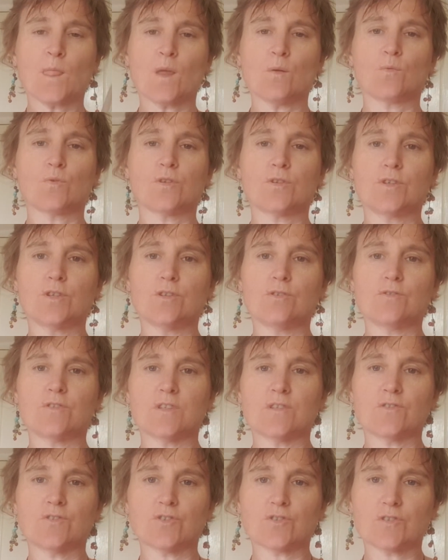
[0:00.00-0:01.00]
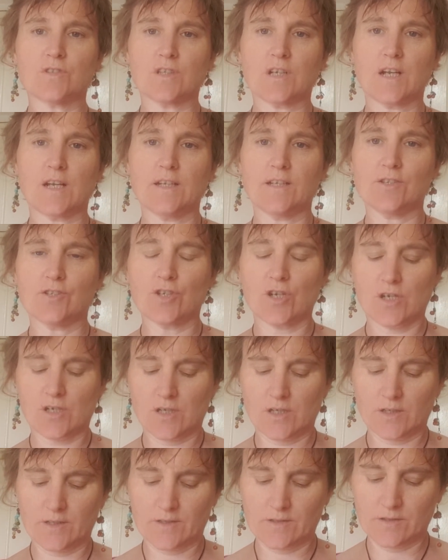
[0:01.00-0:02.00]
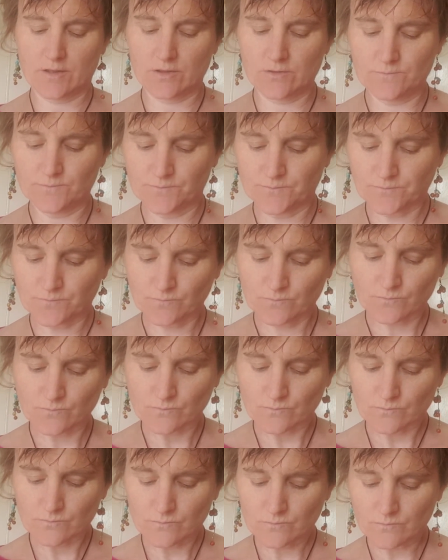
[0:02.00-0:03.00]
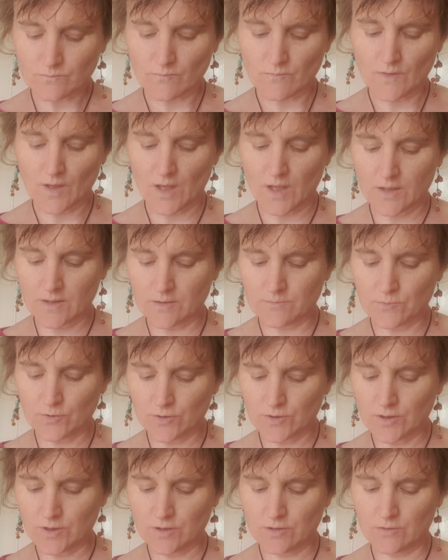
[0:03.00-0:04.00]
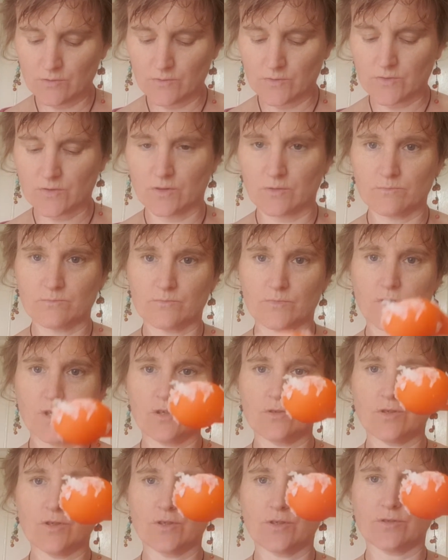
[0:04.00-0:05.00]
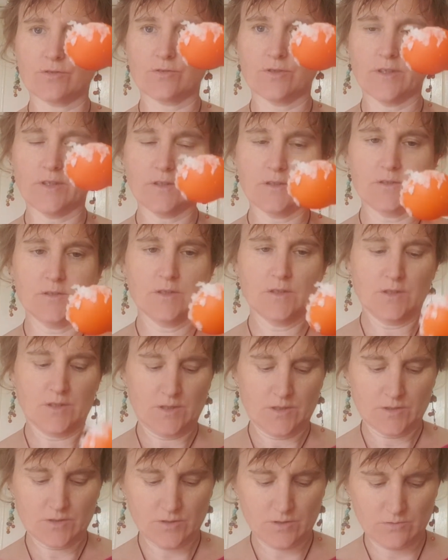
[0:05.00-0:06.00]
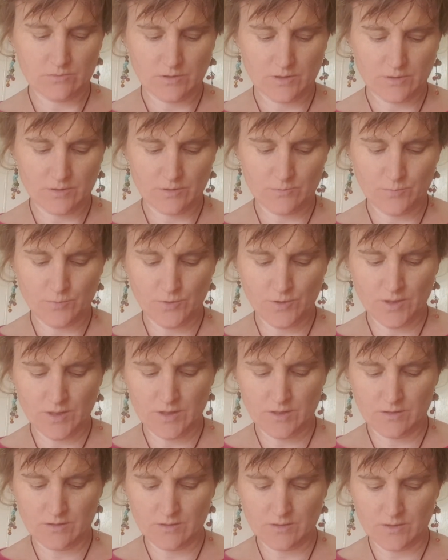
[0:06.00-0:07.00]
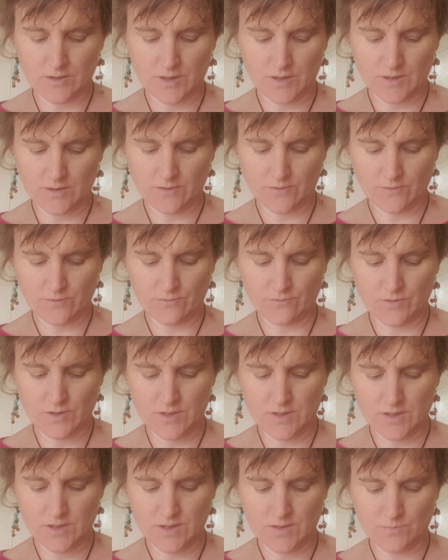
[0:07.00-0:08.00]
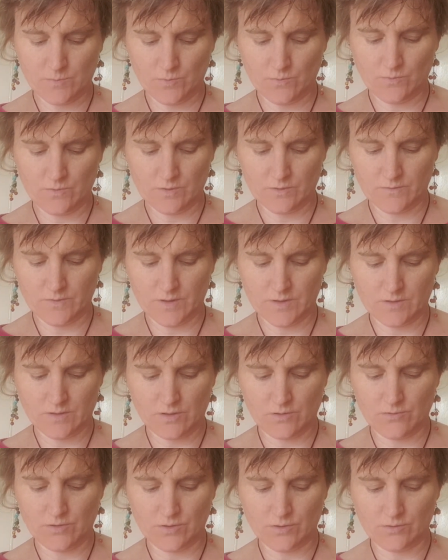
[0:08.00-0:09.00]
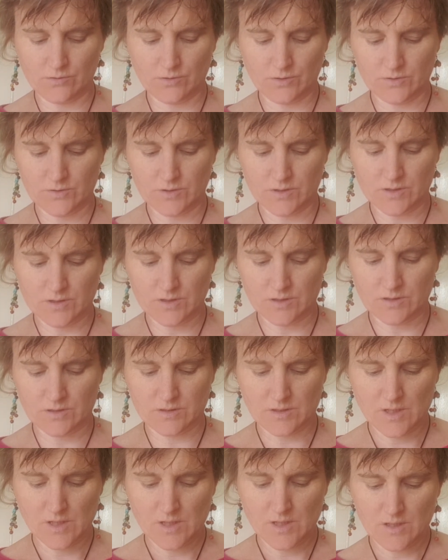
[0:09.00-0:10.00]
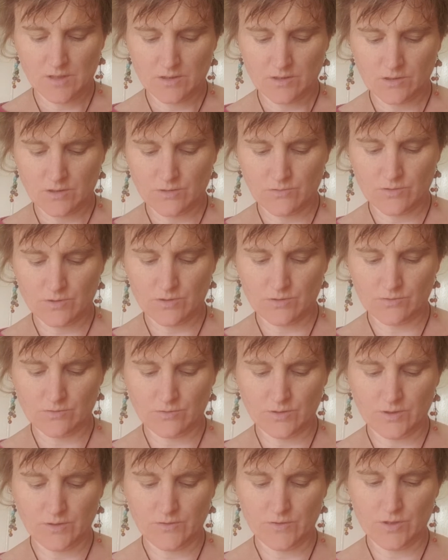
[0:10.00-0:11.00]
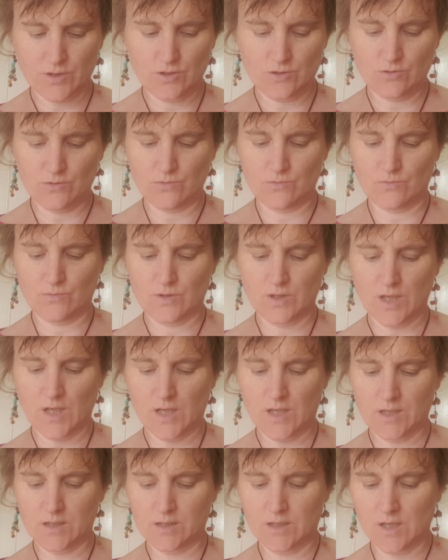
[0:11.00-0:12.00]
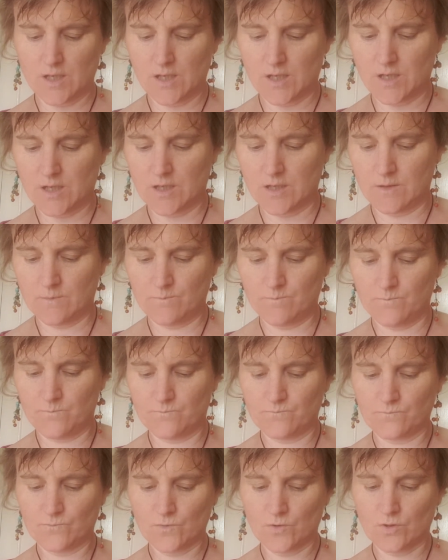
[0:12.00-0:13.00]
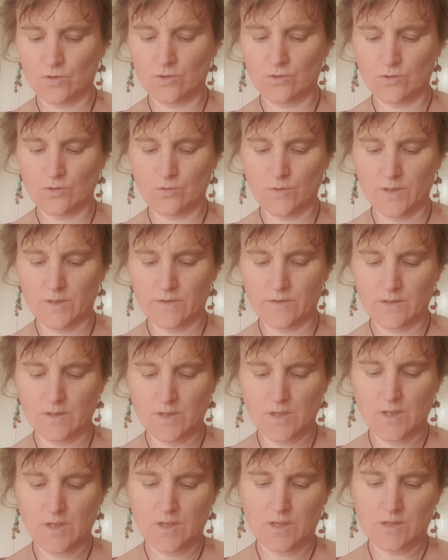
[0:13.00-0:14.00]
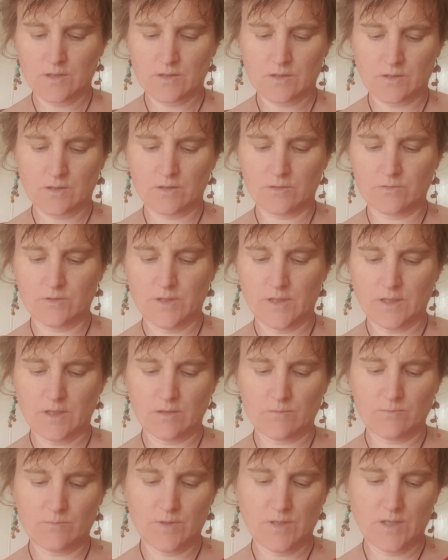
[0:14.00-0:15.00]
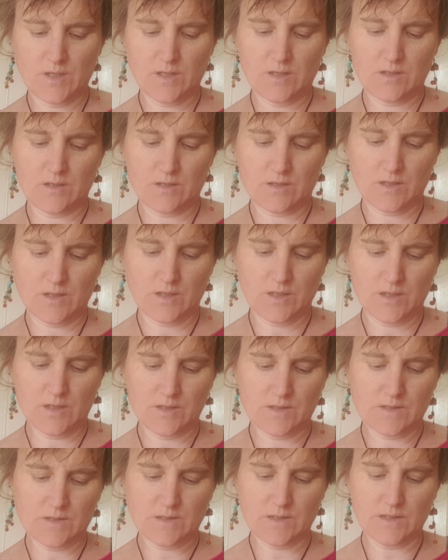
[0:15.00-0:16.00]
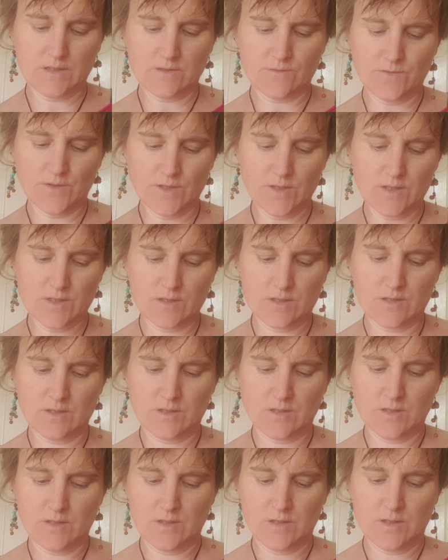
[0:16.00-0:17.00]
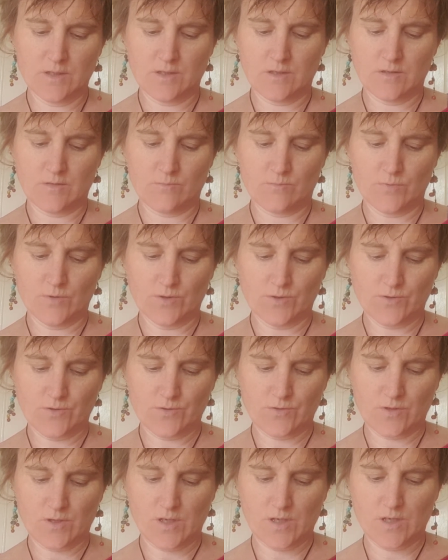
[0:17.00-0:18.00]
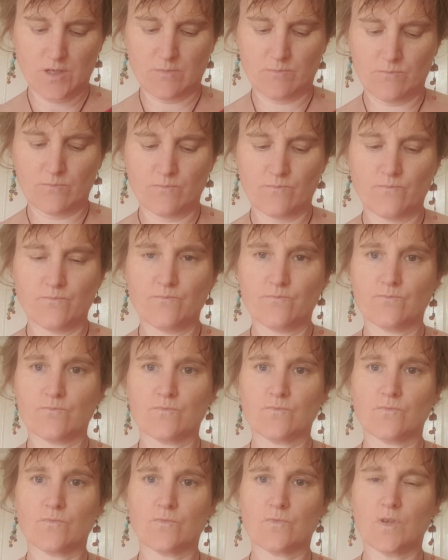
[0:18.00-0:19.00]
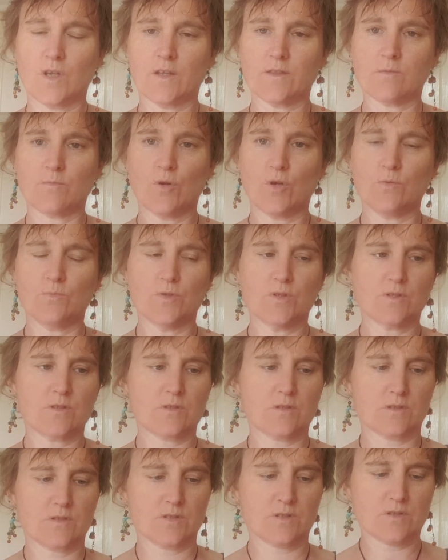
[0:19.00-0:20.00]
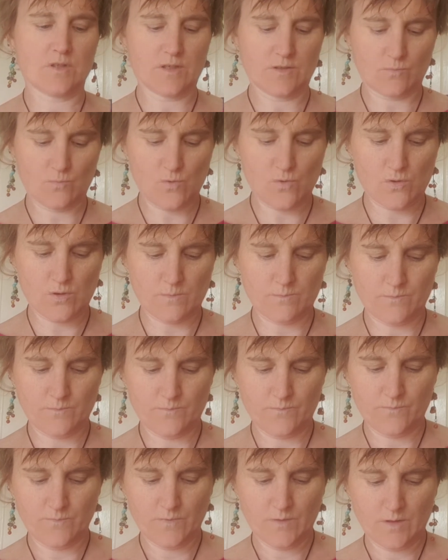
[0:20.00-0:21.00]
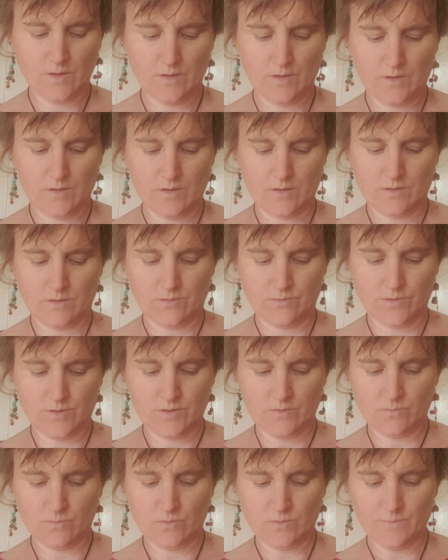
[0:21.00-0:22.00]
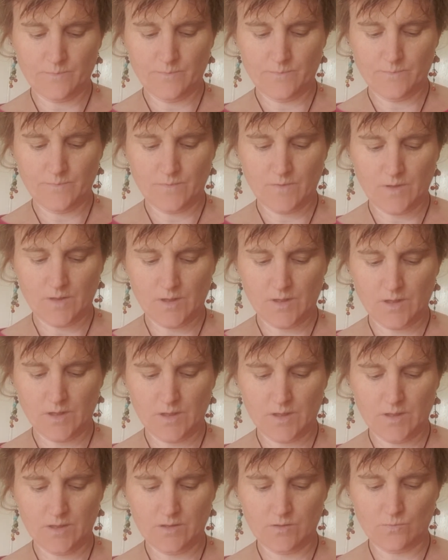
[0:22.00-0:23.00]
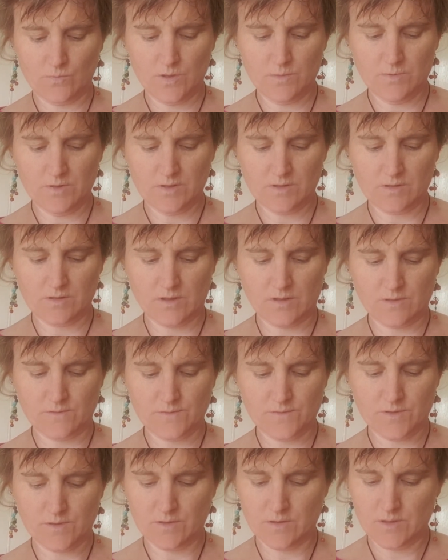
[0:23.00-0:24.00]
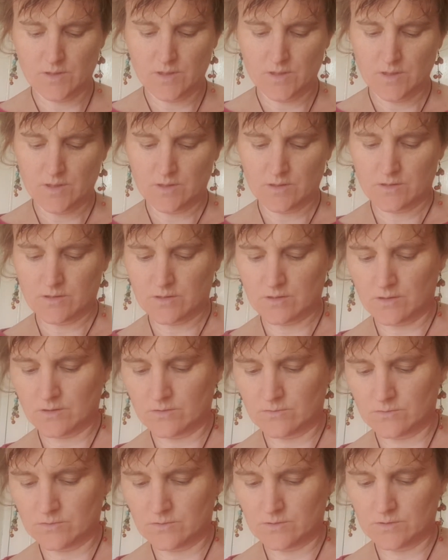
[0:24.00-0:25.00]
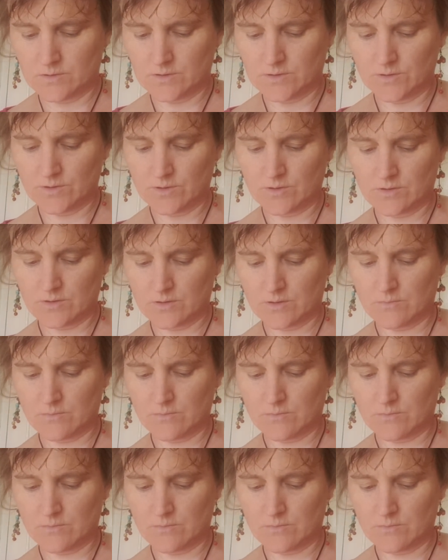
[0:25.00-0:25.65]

we're going to use this just a clean jar like so. And I'm going to use some coconut oil. So I'm going to put in 3 teaspoons of this coconut oil. So this is coconut oil that you can cook with. So it's solidified, but at the moment, because it's kind of warm, or it is warm, it's a wee bit soft. So I'm just going